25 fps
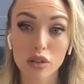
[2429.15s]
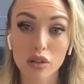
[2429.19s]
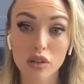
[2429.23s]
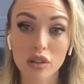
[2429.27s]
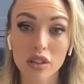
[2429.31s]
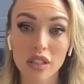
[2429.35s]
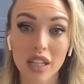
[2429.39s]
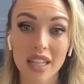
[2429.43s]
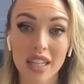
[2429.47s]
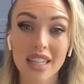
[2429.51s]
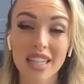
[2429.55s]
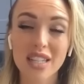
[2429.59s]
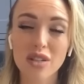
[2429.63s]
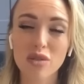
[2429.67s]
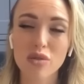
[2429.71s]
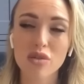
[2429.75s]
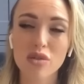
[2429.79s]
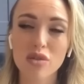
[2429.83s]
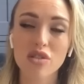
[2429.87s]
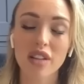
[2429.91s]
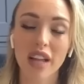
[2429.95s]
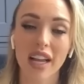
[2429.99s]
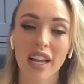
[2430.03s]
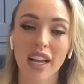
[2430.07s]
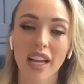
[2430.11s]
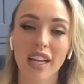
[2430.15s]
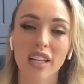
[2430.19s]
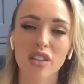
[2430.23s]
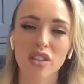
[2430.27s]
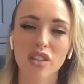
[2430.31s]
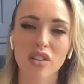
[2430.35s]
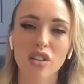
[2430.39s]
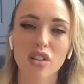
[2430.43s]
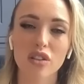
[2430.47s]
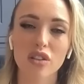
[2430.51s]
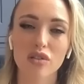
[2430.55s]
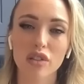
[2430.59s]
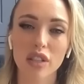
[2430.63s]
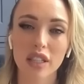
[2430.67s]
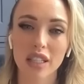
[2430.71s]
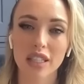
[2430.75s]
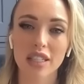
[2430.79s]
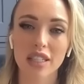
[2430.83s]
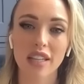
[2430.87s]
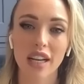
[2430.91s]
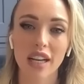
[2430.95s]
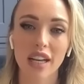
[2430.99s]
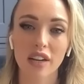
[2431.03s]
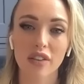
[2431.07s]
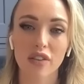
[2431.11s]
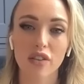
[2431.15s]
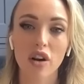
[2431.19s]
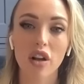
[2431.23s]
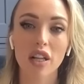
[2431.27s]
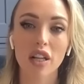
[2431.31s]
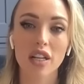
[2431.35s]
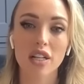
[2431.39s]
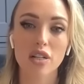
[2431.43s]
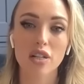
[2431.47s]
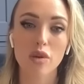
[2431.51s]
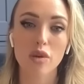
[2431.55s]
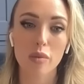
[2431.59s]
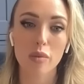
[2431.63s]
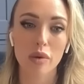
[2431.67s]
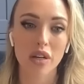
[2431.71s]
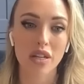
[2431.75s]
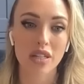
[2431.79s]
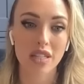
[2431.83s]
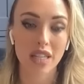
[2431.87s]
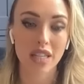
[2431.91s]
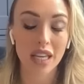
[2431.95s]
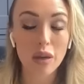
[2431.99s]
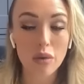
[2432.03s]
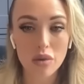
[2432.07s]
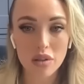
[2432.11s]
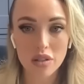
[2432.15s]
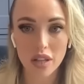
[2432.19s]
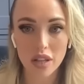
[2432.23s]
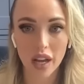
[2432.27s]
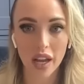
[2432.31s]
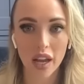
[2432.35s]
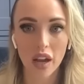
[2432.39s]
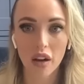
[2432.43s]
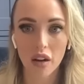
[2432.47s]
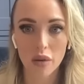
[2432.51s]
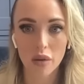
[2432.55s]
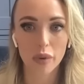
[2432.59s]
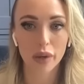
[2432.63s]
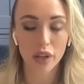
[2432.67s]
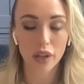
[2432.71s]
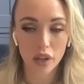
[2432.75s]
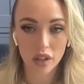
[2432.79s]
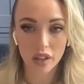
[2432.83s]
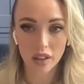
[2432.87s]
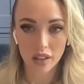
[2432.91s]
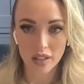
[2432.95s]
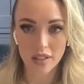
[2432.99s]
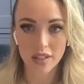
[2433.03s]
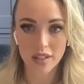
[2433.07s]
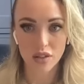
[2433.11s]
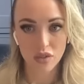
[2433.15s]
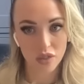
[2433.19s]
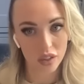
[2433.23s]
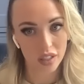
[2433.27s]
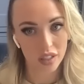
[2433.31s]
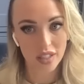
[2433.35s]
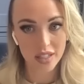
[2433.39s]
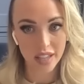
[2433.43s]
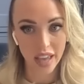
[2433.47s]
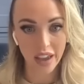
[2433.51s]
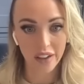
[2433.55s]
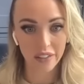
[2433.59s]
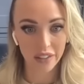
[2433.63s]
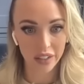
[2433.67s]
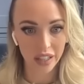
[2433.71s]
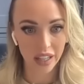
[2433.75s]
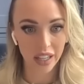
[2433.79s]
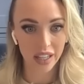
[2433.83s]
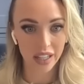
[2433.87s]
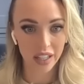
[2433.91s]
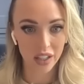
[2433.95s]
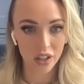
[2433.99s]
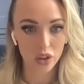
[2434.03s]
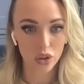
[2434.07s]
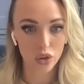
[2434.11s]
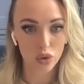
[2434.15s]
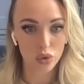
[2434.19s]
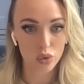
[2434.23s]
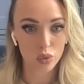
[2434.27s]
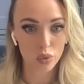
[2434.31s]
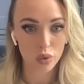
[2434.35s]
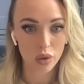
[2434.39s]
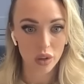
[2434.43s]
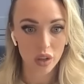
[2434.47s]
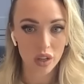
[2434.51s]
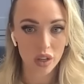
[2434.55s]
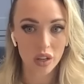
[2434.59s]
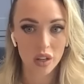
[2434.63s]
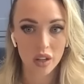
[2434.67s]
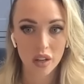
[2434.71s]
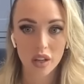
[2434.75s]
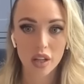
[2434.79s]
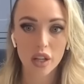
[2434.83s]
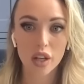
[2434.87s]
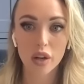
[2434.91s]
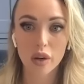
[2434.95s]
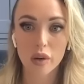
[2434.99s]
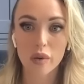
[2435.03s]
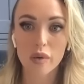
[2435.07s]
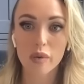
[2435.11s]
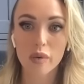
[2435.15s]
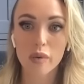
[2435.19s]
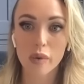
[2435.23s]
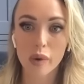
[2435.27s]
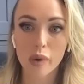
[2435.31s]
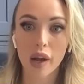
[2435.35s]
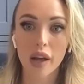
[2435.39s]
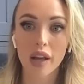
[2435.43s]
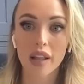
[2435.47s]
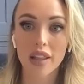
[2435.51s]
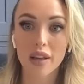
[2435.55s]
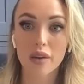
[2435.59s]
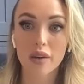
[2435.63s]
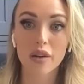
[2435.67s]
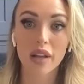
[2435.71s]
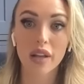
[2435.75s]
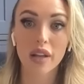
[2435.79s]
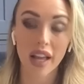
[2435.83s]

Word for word: And this was like sort of really sad for Ollie as well because he was like, God, this is really scary. Like, yeah. you, you know, they were like, there's a